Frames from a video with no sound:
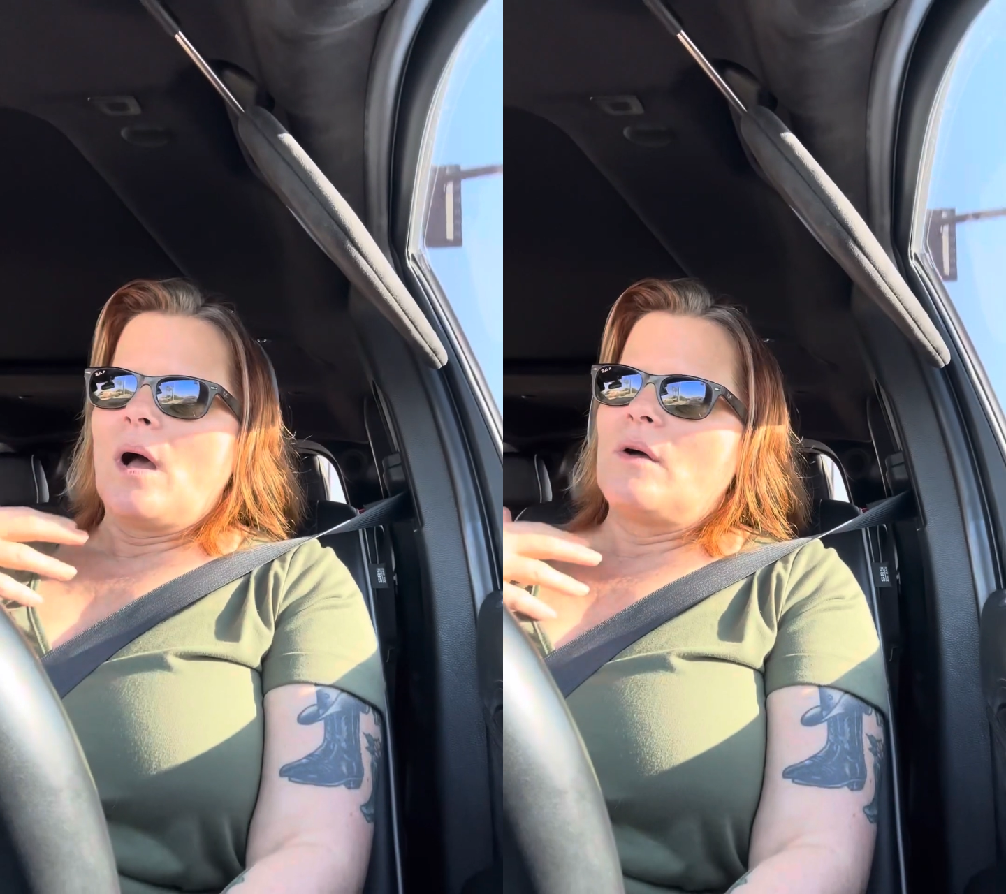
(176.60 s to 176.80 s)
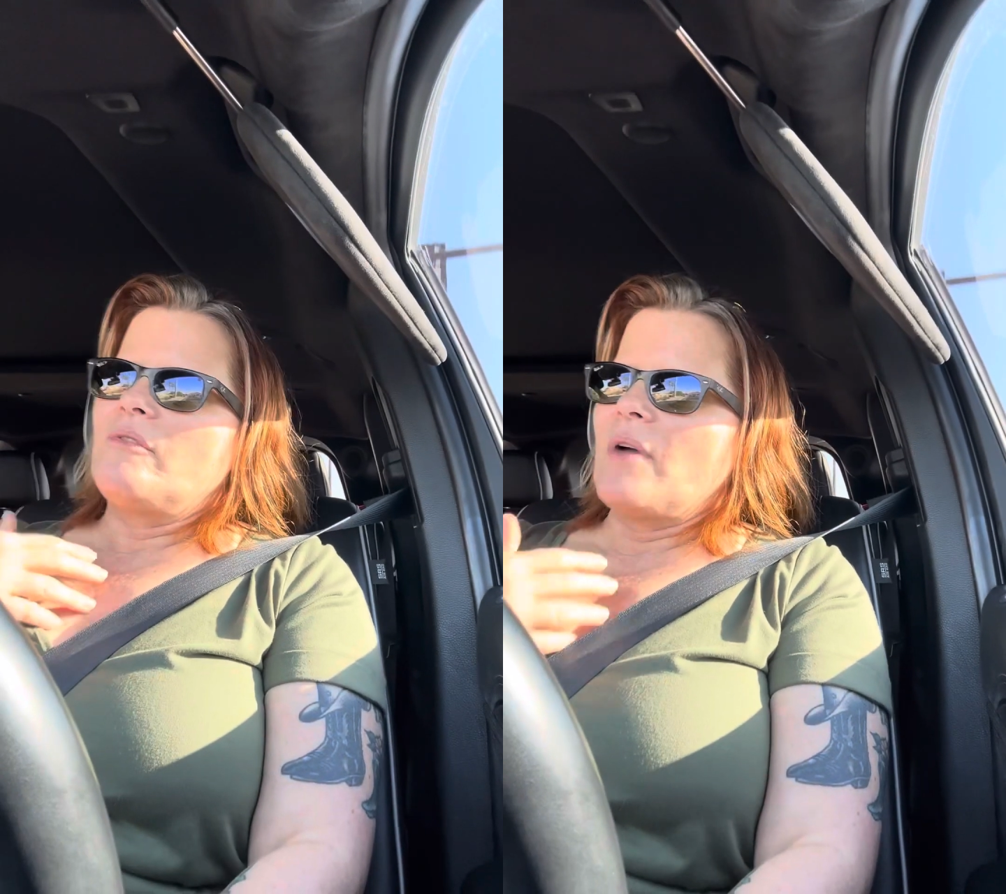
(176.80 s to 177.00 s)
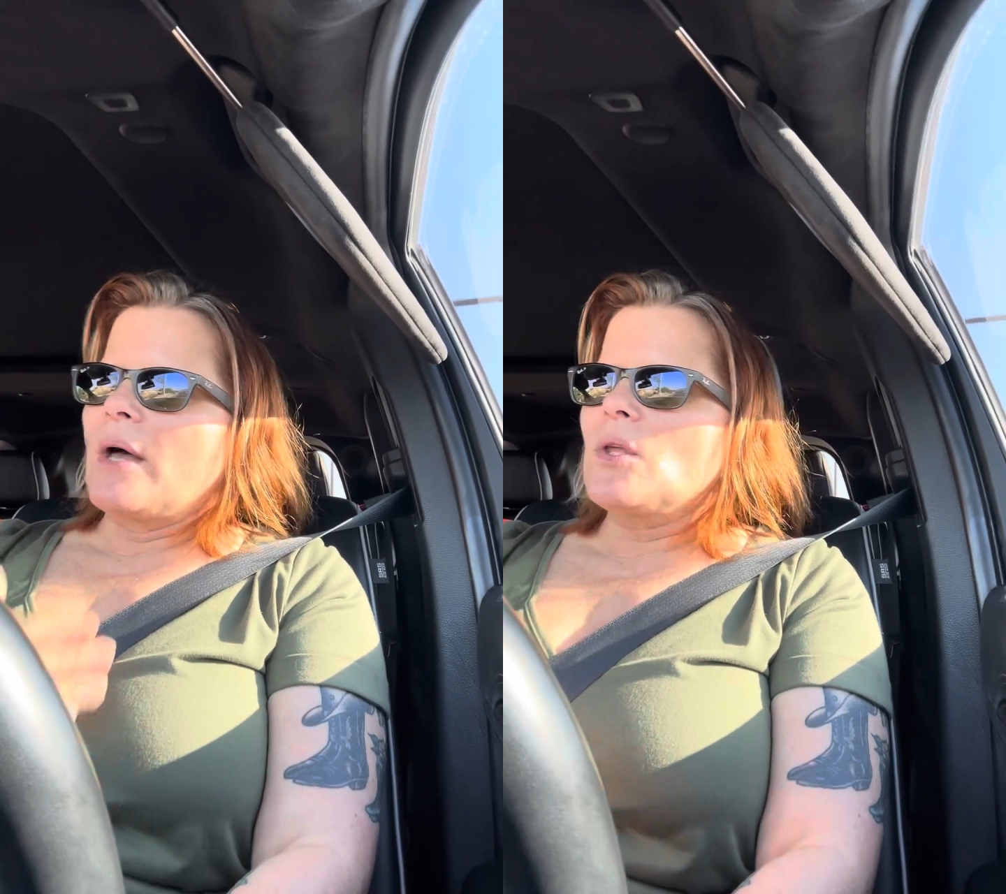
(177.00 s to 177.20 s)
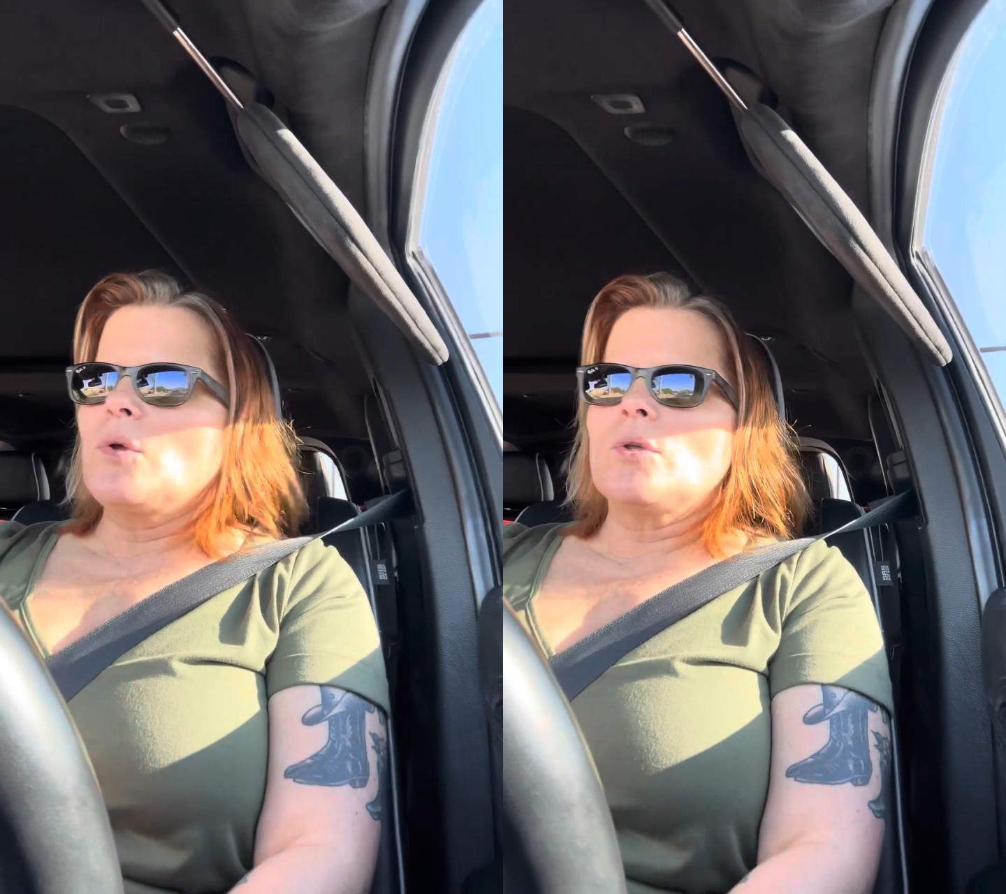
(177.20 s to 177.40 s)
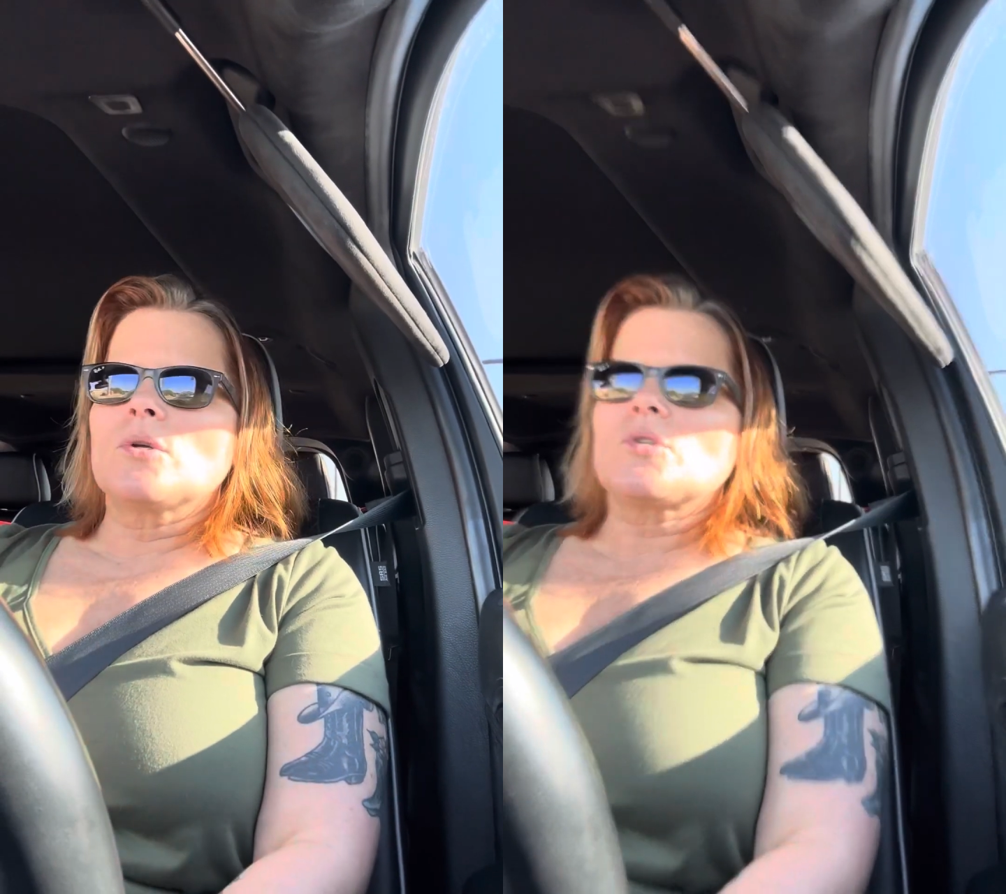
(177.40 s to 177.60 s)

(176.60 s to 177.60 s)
value your